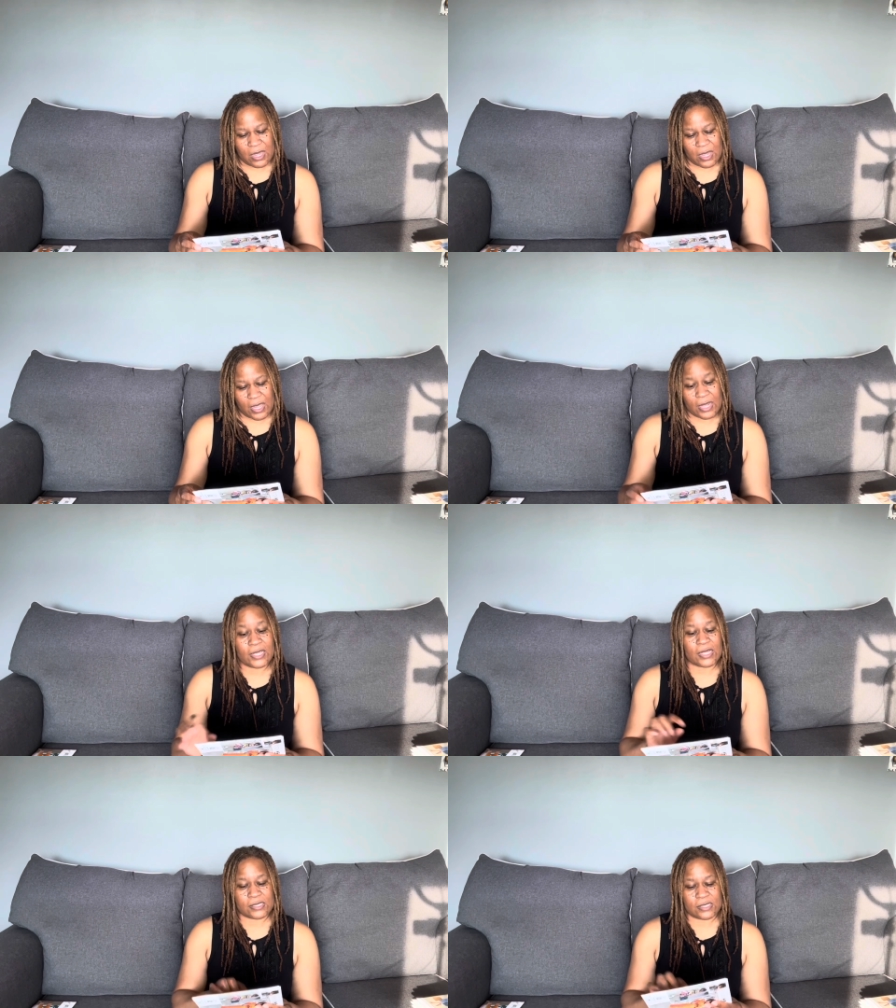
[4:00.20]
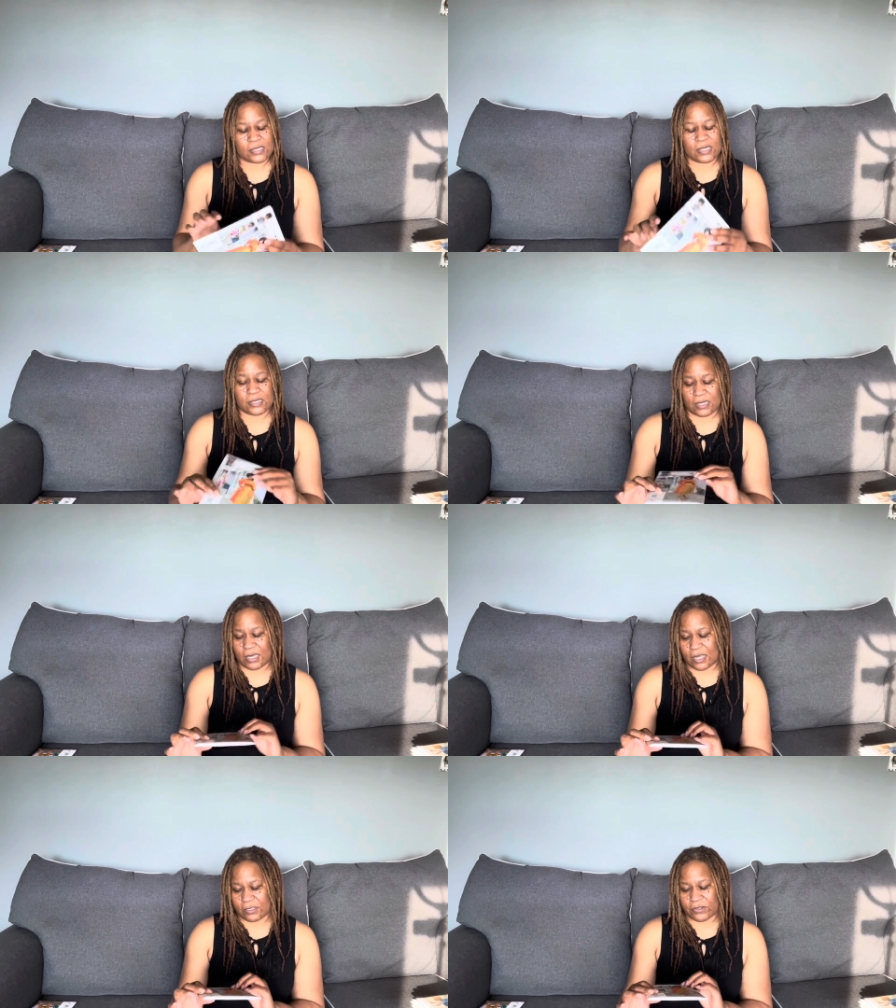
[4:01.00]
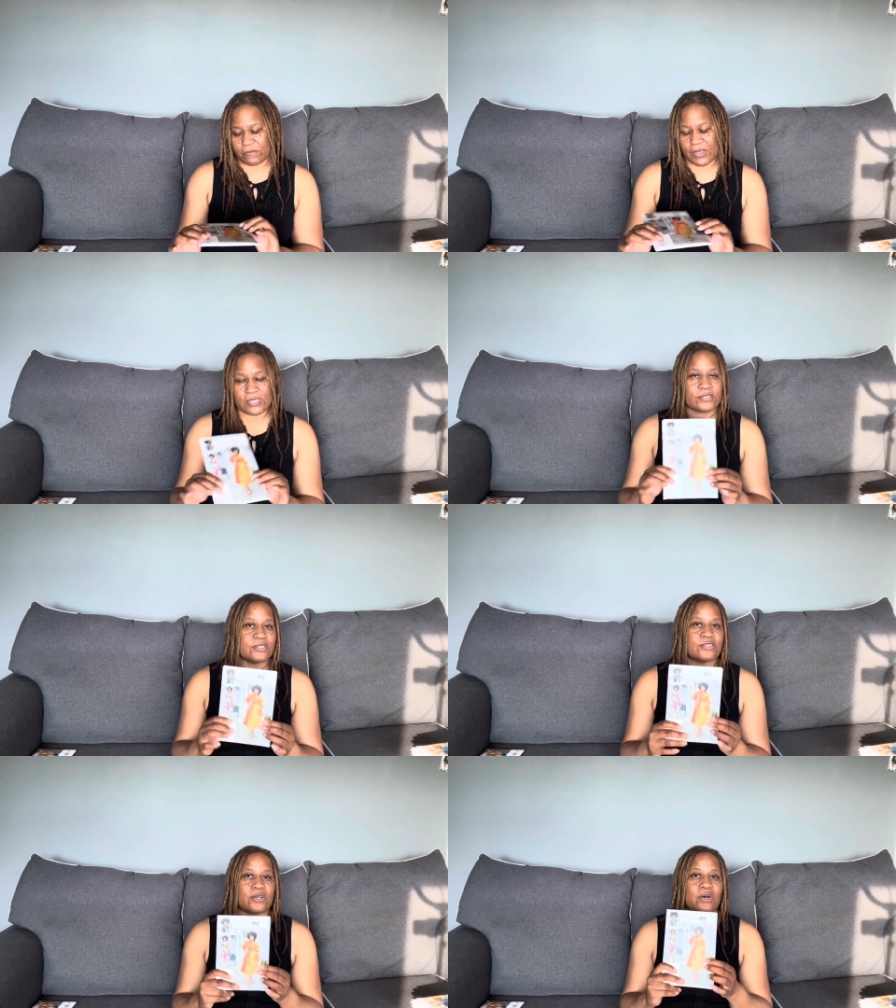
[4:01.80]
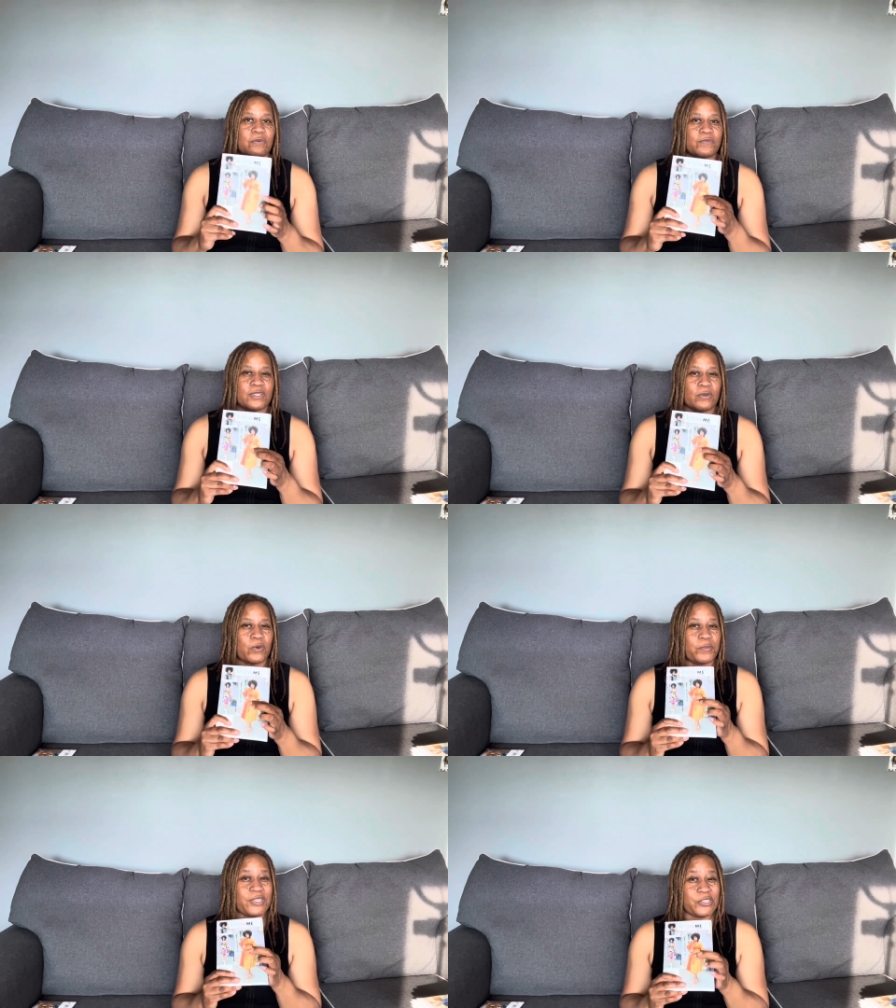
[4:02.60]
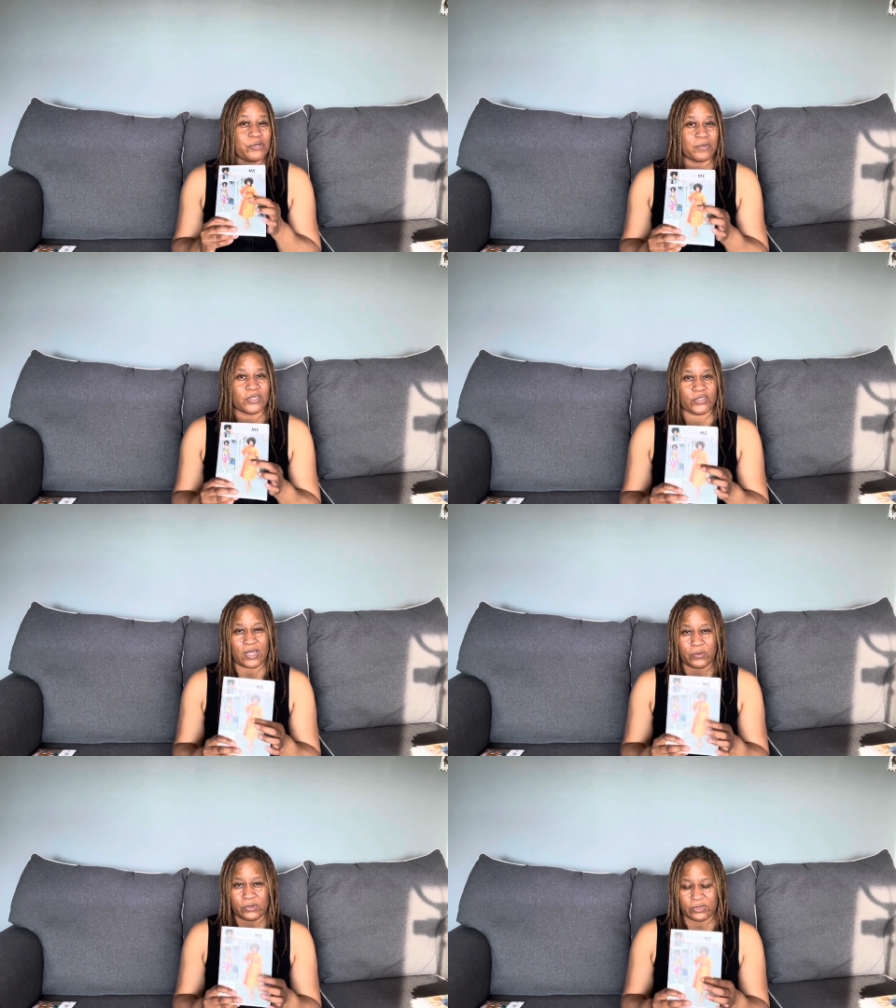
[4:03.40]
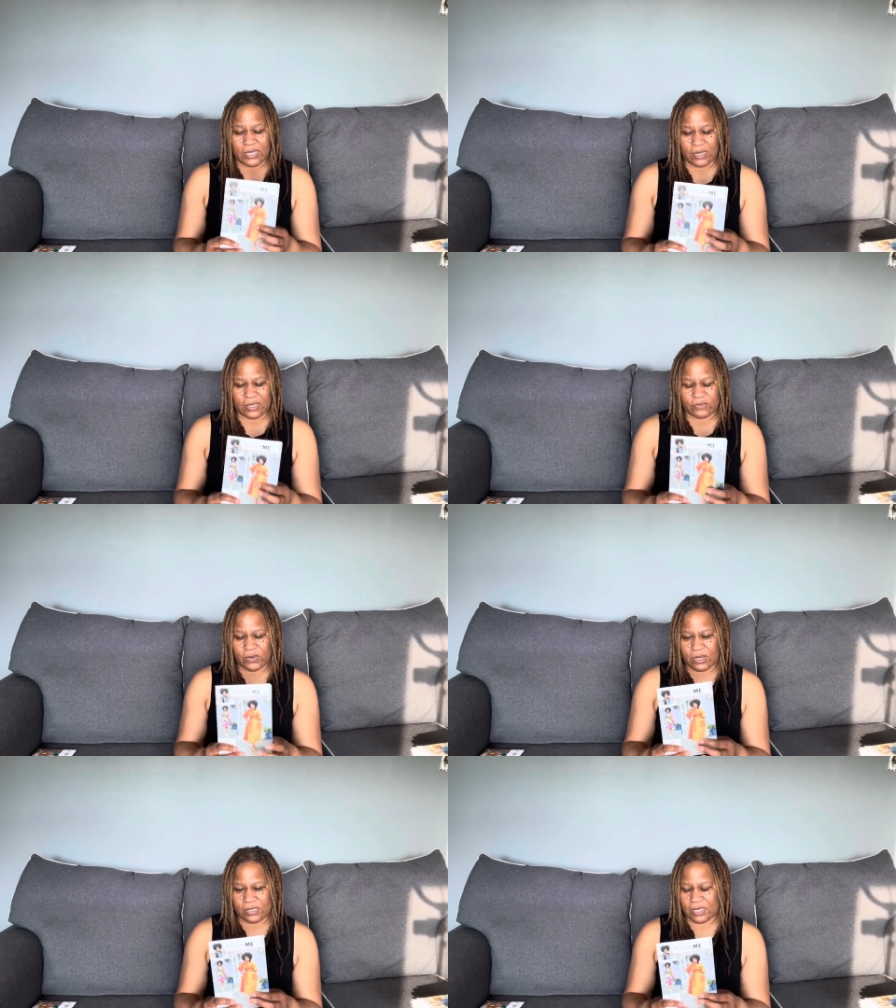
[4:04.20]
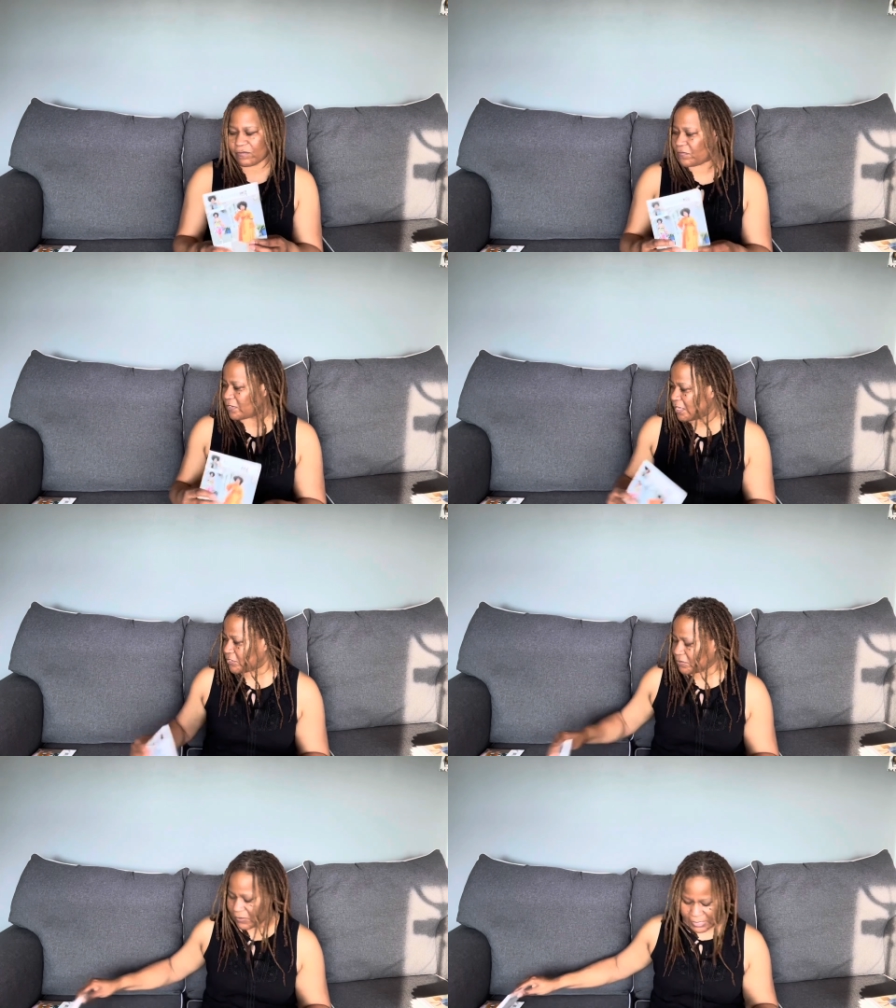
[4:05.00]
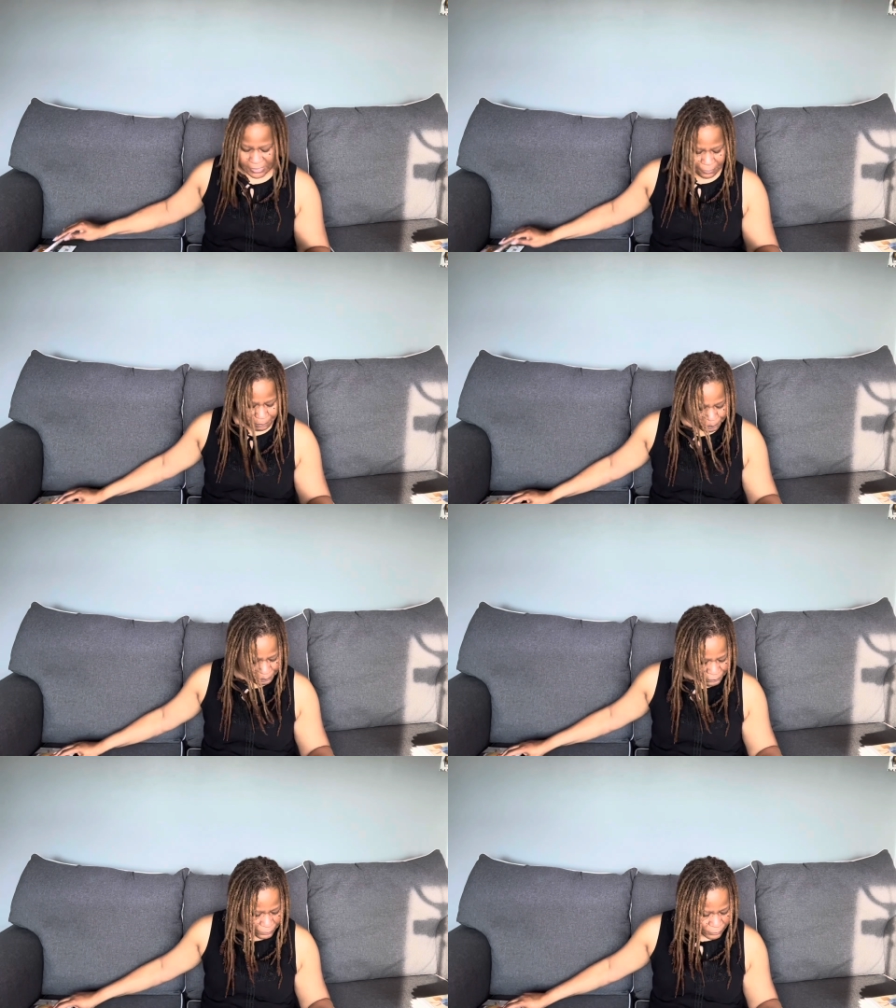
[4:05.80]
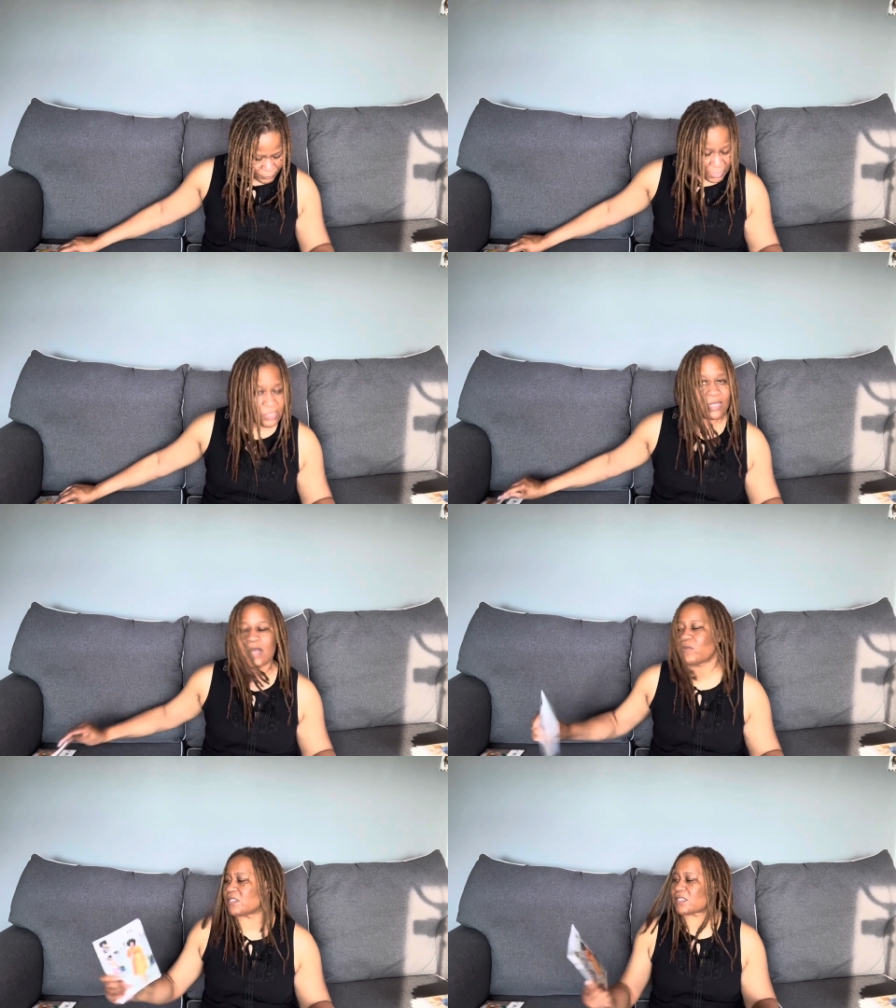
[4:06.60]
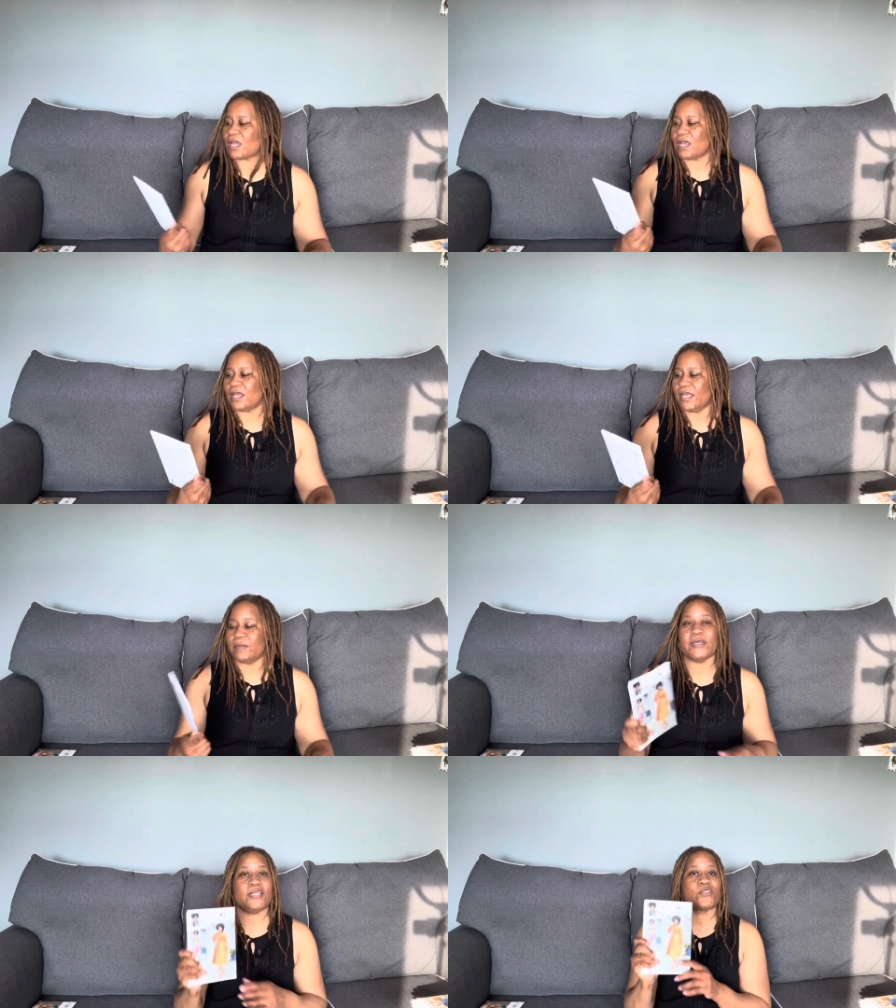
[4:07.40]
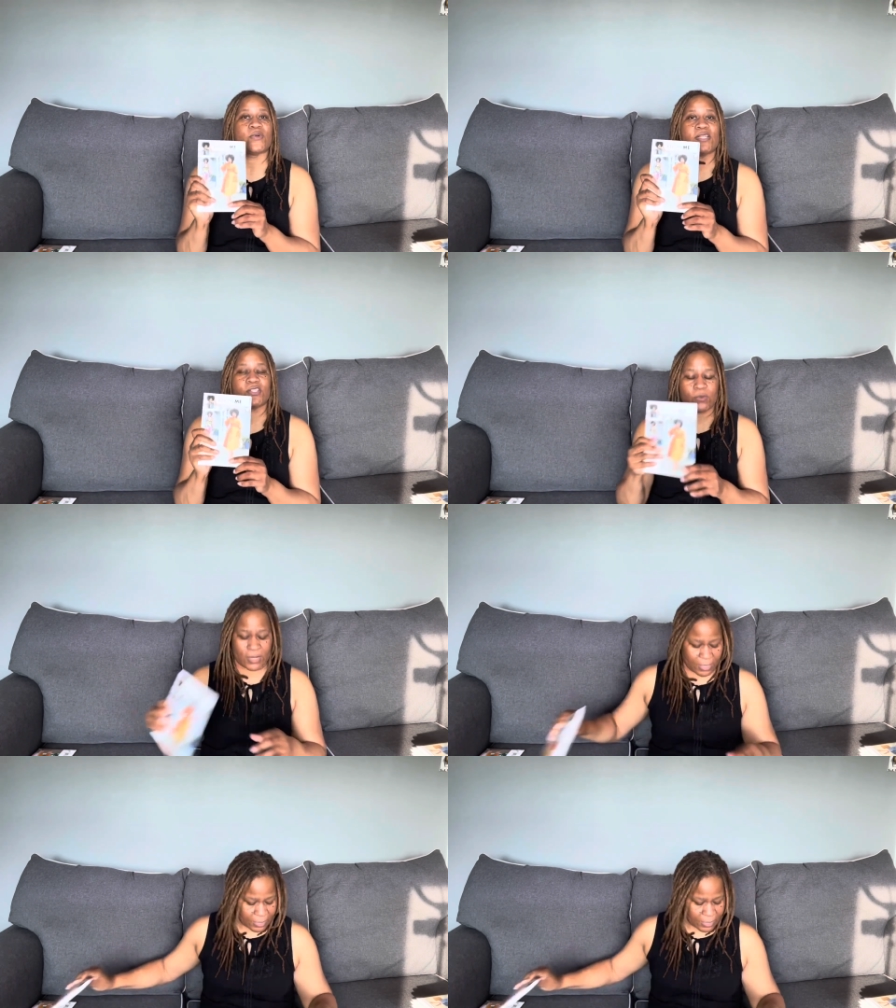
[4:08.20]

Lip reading: And yes, this does need interfacing, so hopefully it won't be too much that we'll need as far as interfacing. So that was ME 2020.